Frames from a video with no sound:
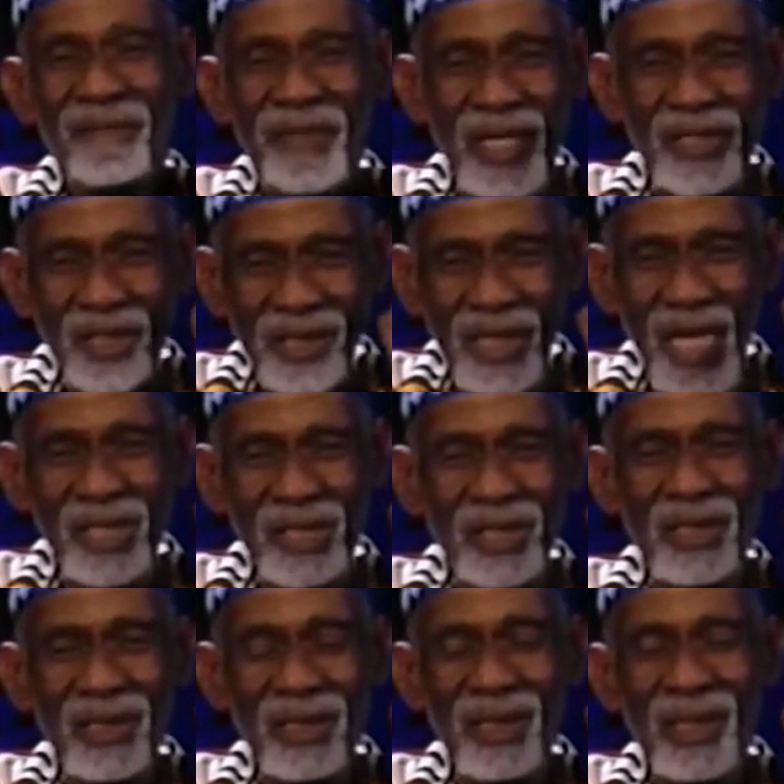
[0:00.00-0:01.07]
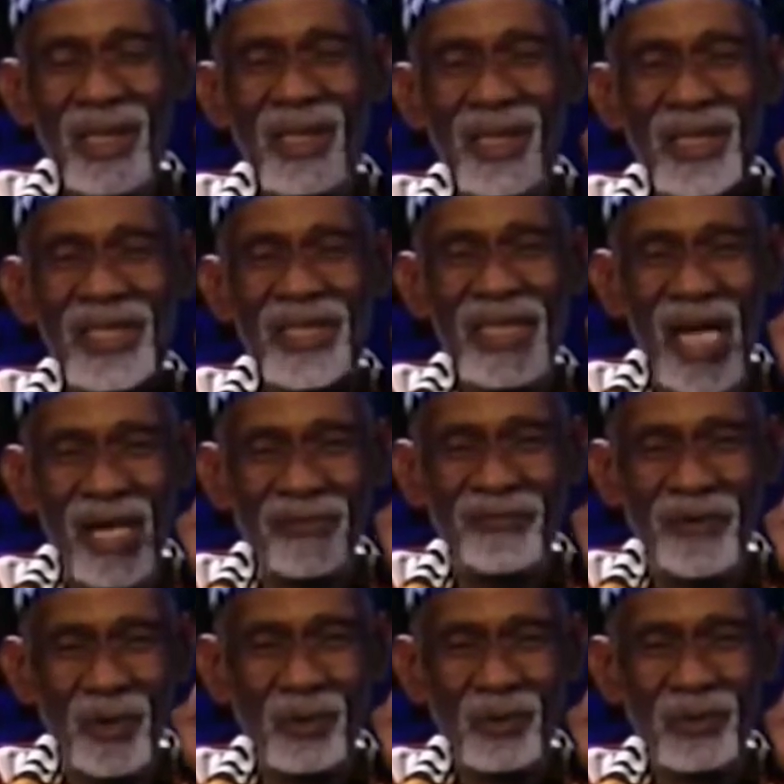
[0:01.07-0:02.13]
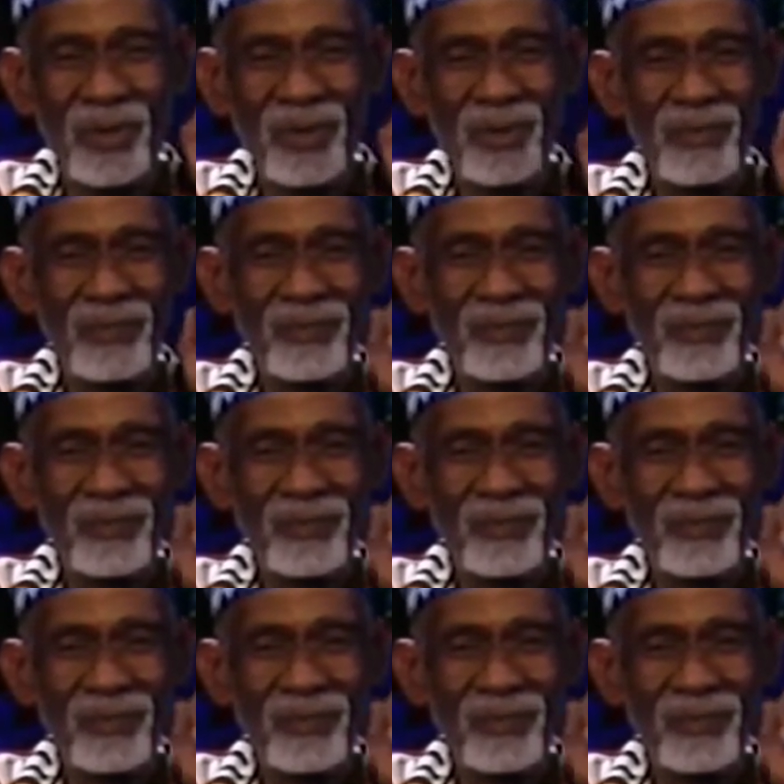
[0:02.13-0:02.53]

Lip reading: vegetation cell food,